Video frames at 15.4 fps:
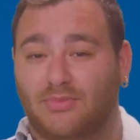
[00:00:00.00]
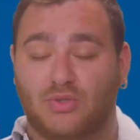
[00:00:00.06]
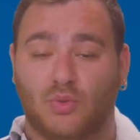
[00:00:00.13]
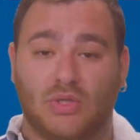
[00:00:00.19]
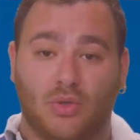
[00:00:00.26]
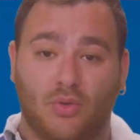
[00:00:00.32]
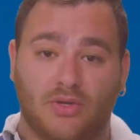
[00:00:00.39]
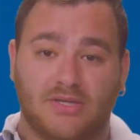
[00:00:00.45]

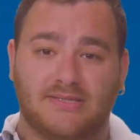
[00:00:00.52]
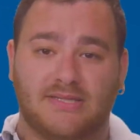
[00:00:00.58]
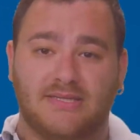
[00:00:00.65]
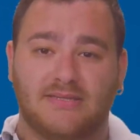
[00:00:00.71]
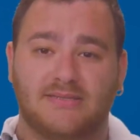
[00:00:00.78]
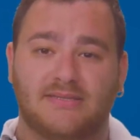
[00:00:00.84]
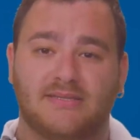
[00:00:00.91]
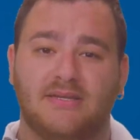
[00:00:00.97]
between
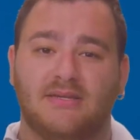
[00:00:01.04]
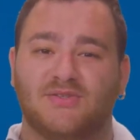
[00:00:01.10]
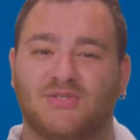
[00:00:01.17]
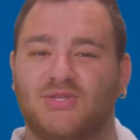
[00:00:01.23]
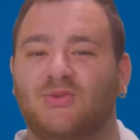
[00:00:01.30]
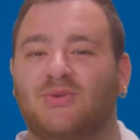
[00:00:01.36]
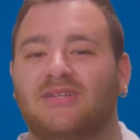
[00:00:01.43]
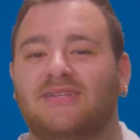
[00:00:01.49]
courses,
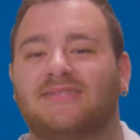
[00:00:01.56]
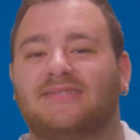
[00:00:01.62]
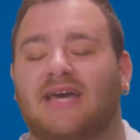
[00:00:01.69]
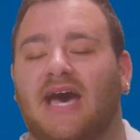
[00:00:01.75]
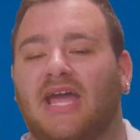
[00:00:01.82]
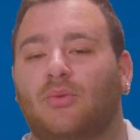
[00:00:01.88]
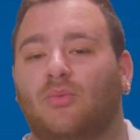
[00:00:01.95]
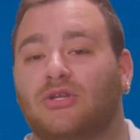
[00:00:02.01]
so you can
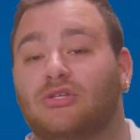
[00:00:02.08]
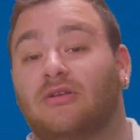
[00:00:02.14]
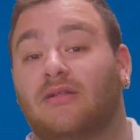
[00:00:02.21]
decide which